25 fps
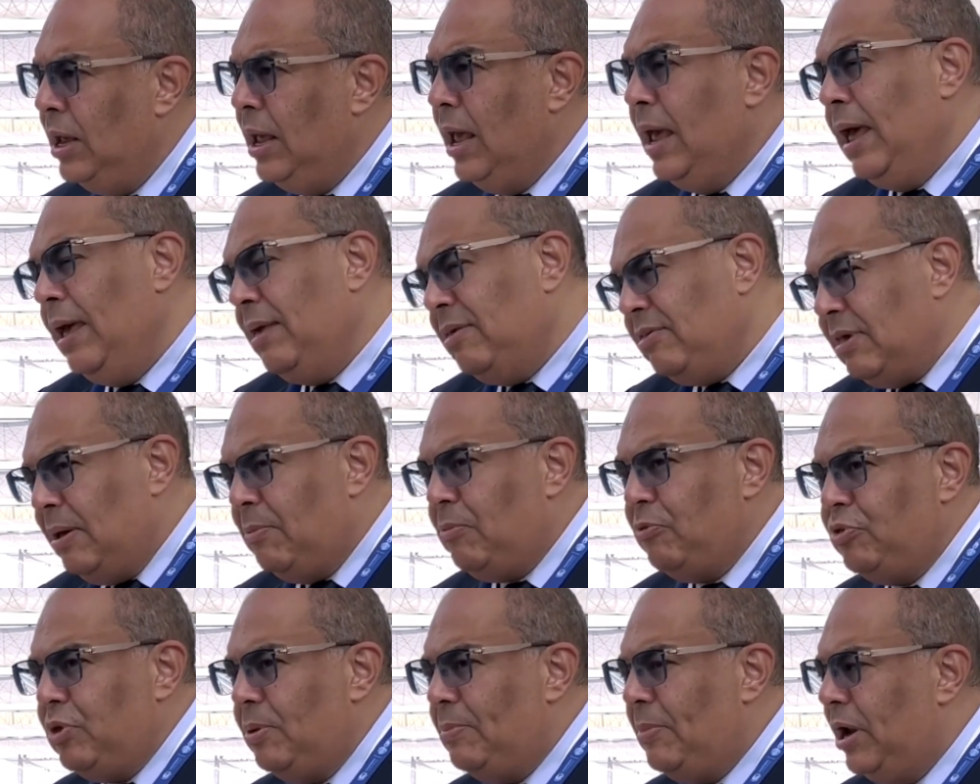Some of
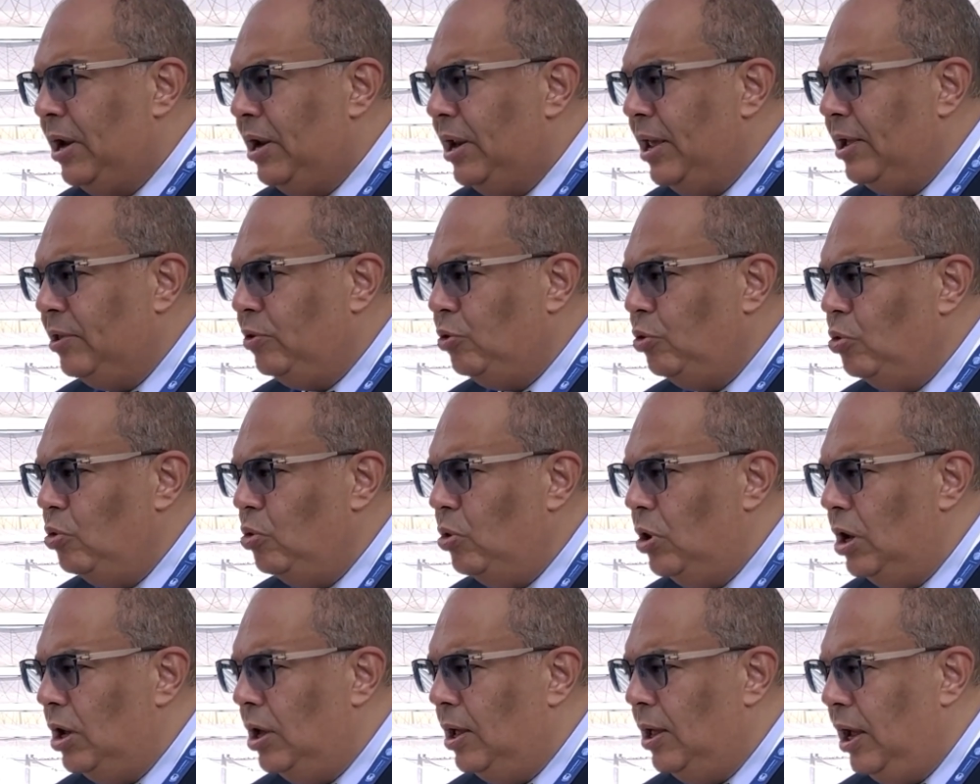them are linked
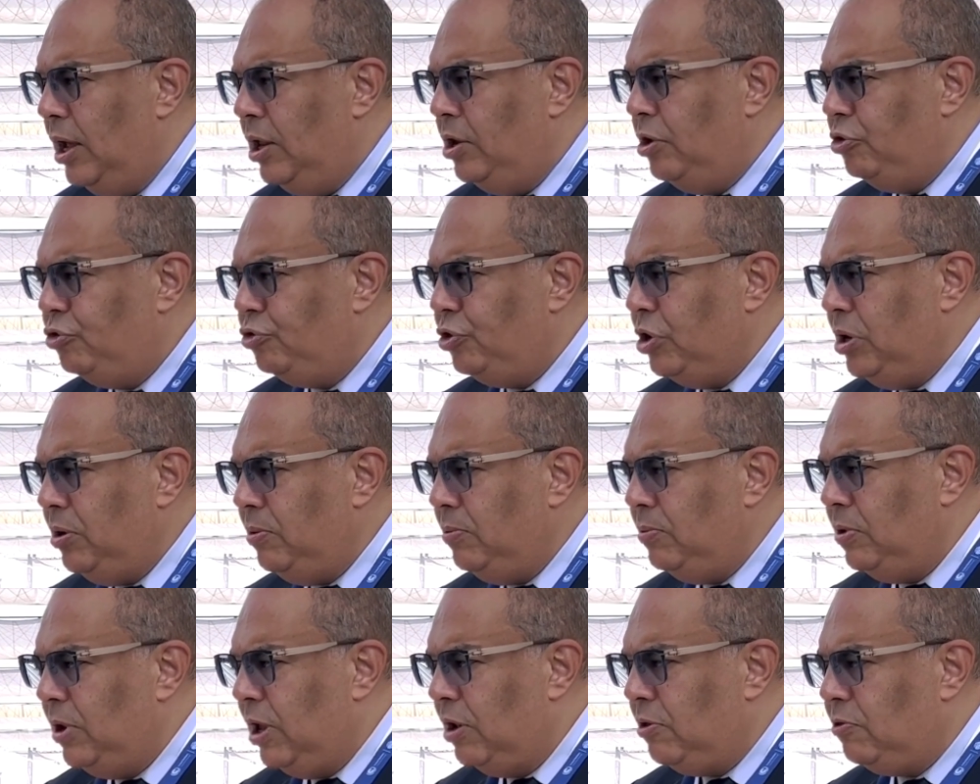to energy
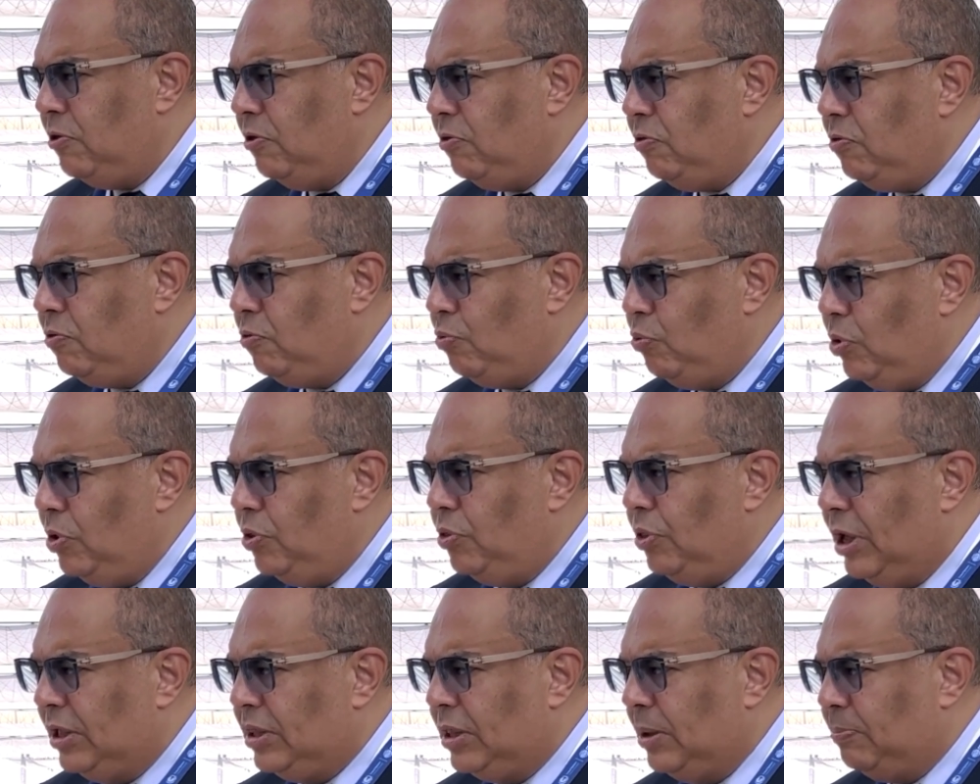nexus with
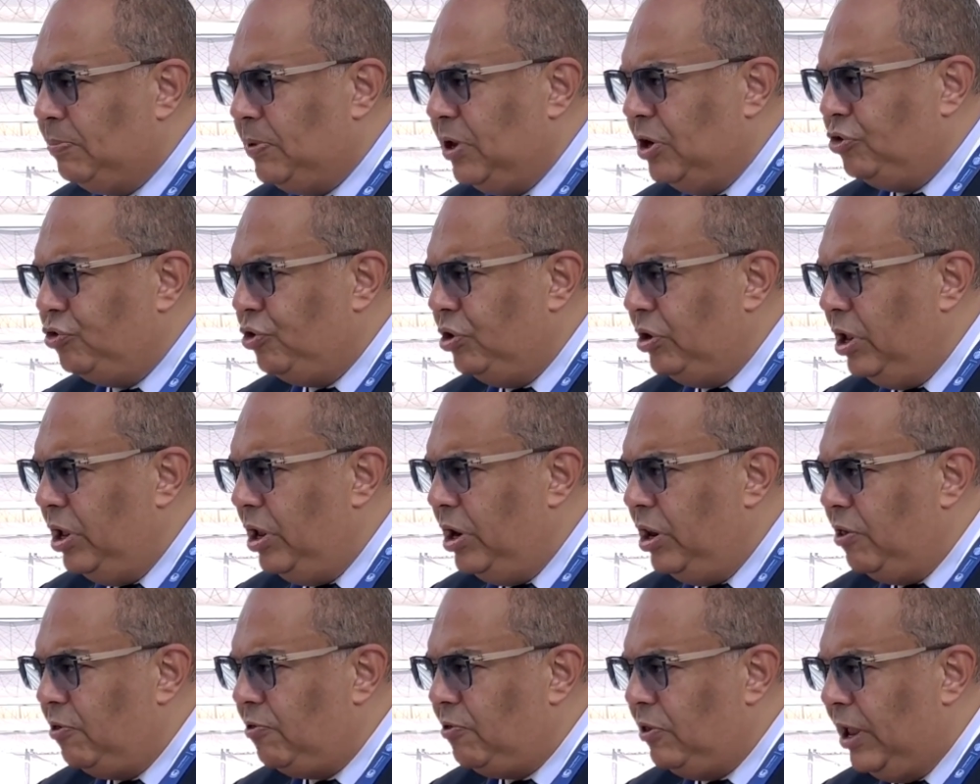adaptation
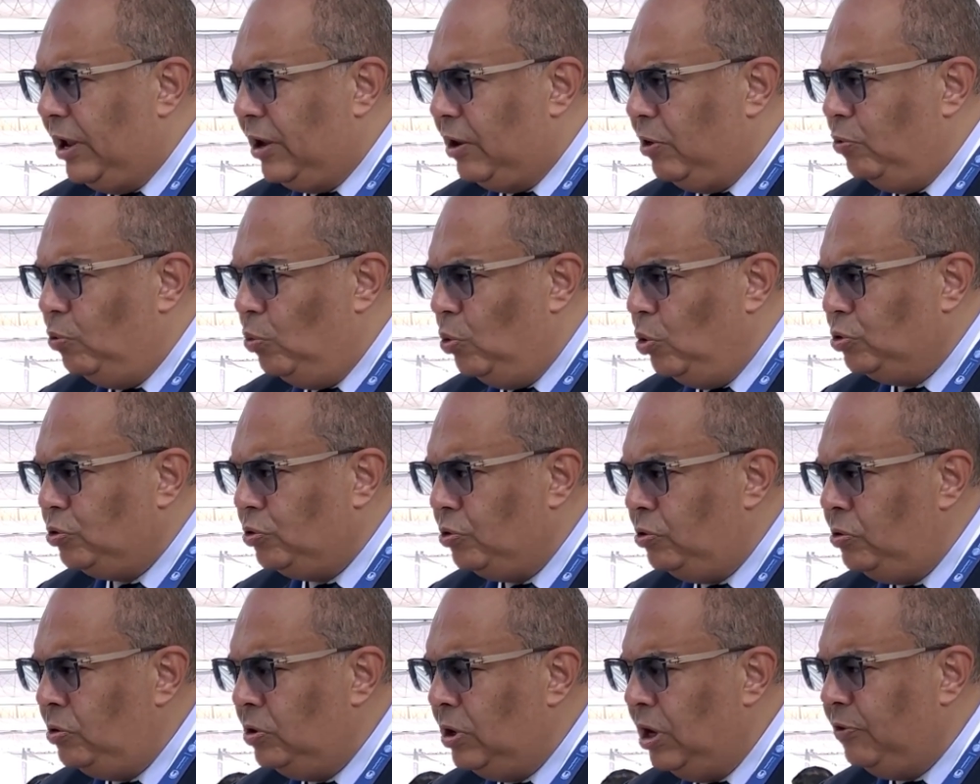areas like in water
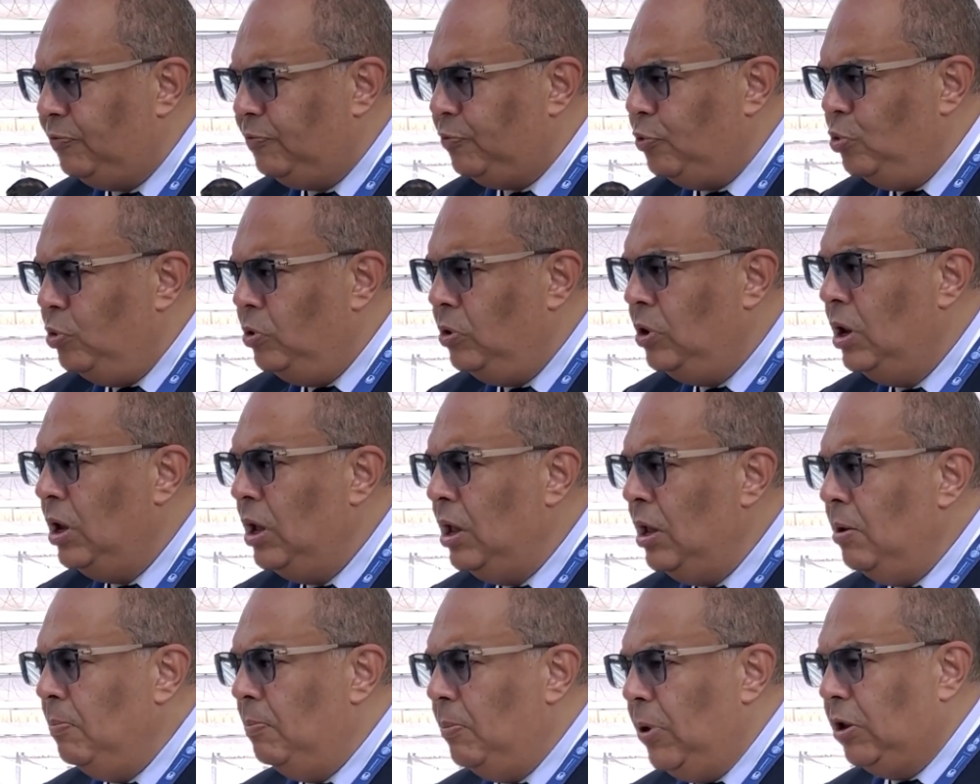and food.
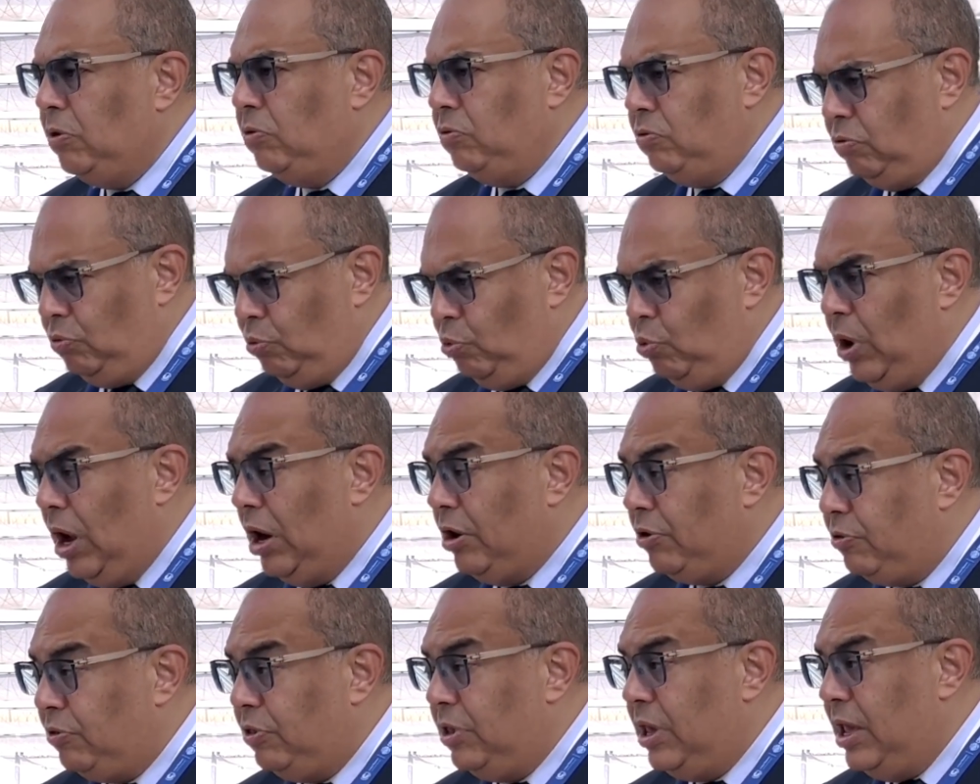But we are
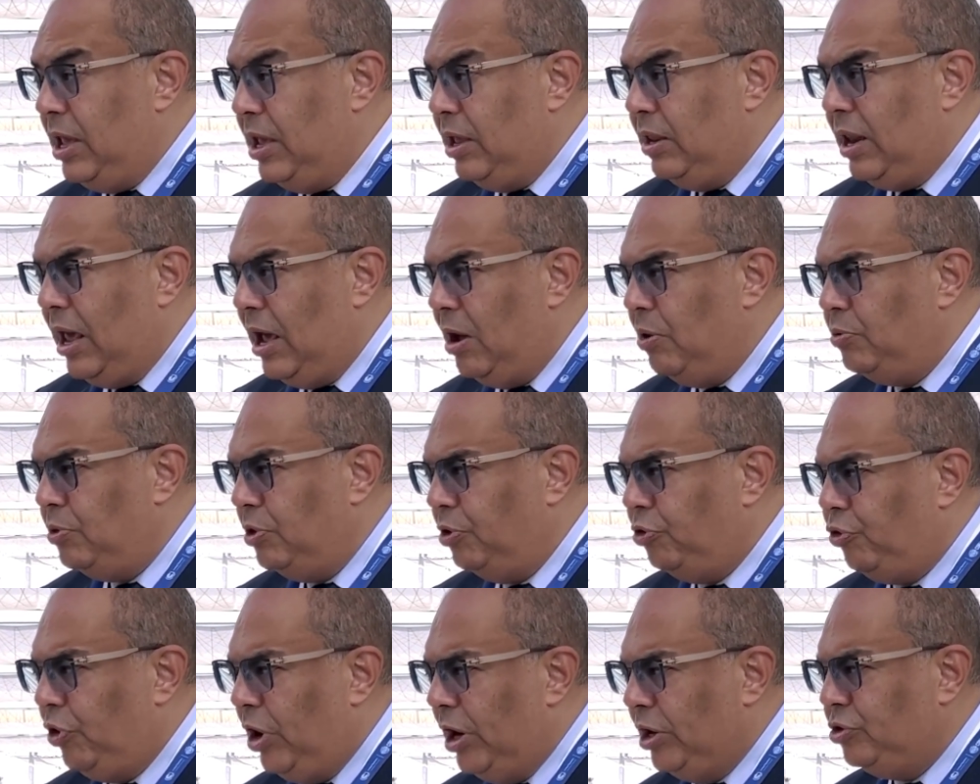seeing now the
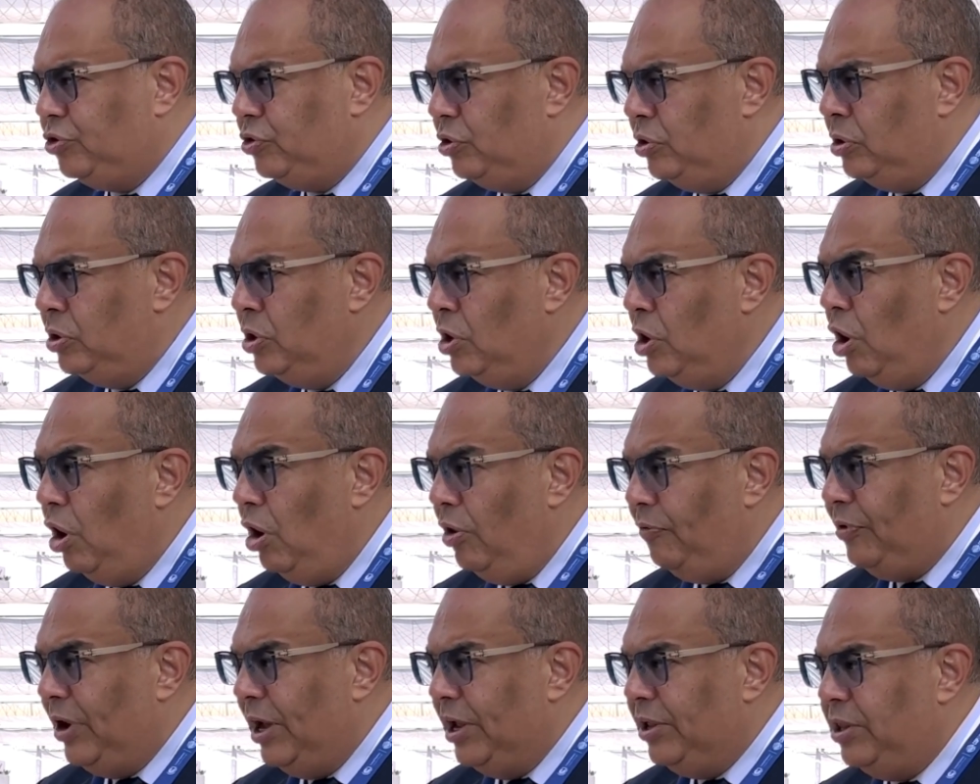traction of
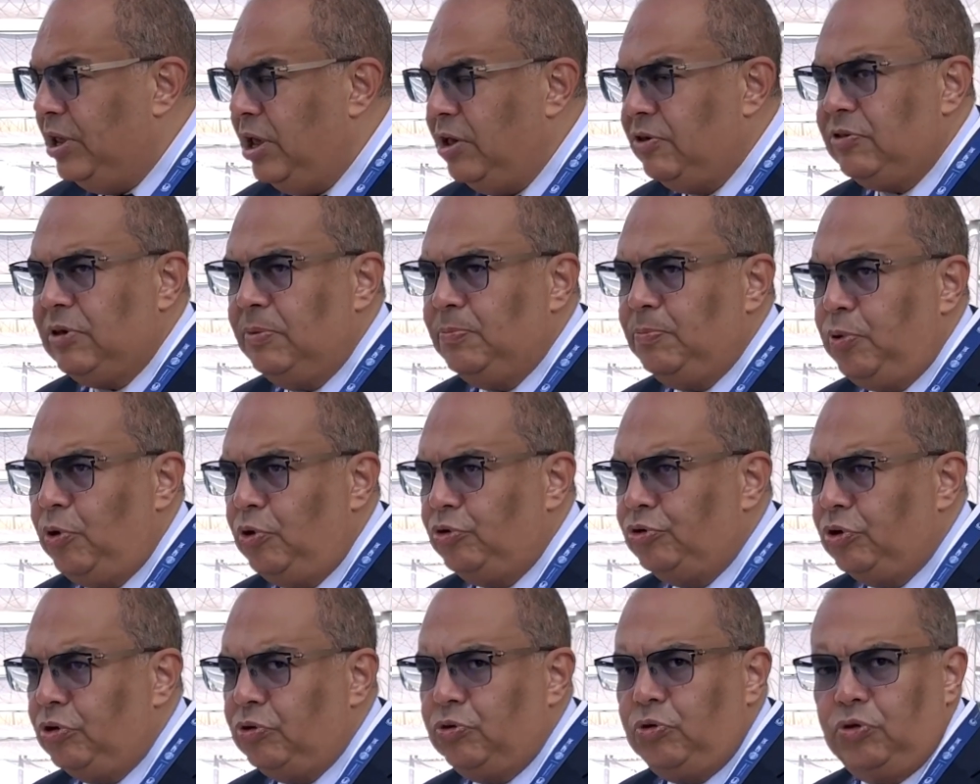ideas and
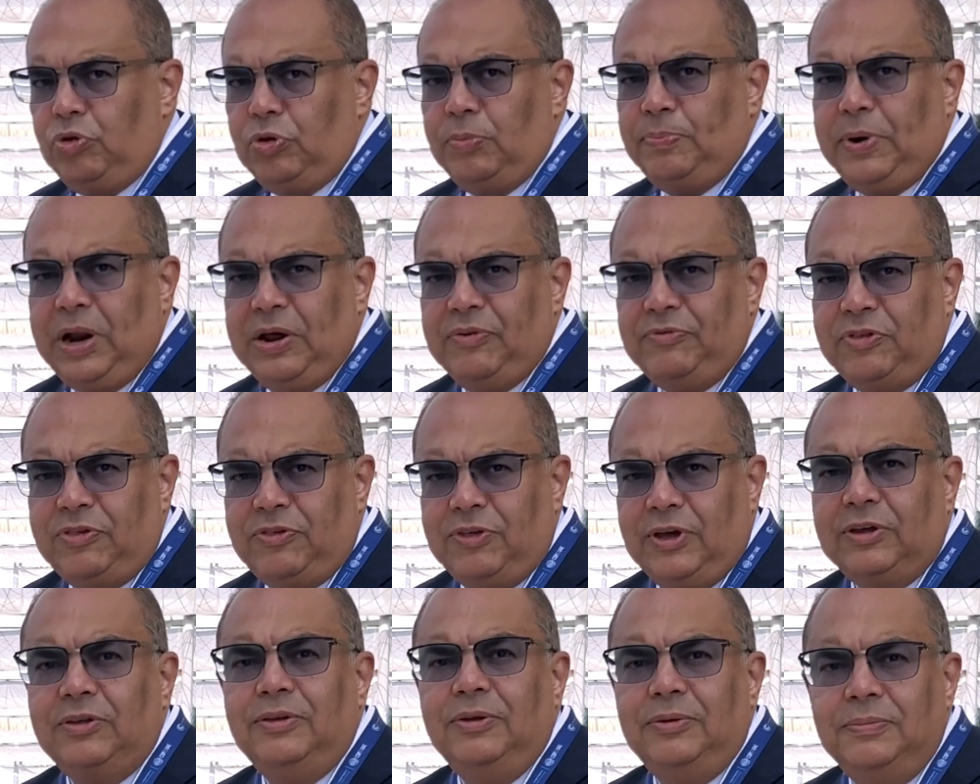projects to the private
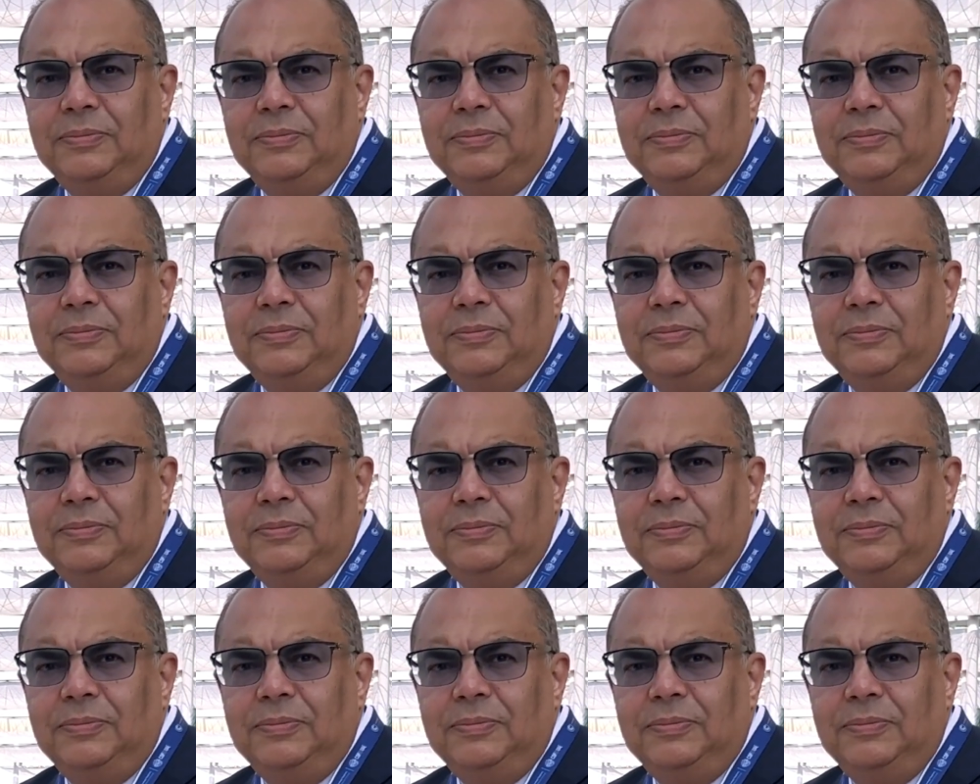sector.